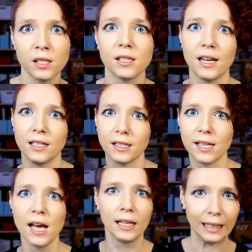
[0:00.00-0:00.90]
and its
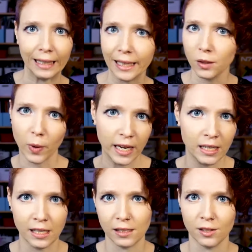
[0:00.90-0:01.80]

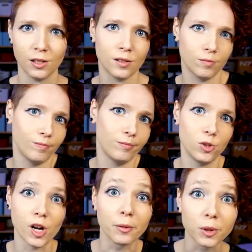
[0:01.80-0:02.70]
lightweightness and its
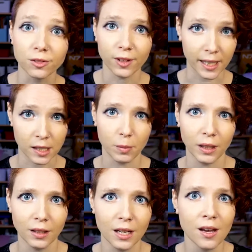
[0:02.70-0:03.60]
general
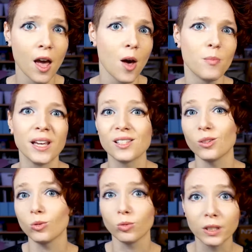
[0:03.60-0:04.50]
flexibility makes it
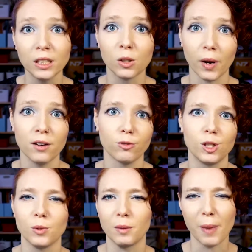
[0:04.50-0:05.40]
really great for
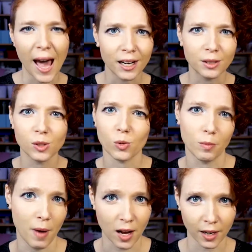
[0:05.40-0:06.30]
doing patterns or
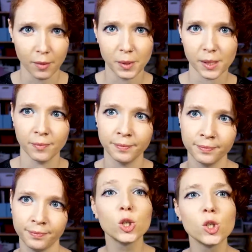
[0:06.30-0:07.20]
mock-ups.
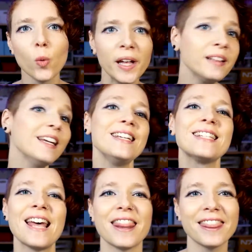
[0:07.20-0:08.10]
Twill is
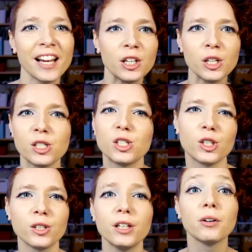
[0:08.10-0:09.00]
a thicker,
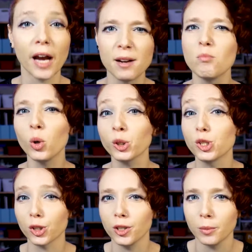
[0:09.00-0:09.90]
sturdier, and more
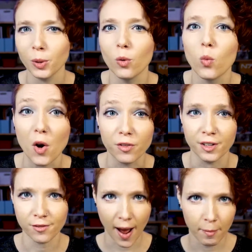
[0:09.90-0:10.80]
durable woven
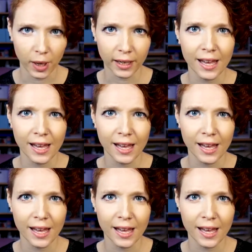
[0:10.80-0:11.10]
fabric.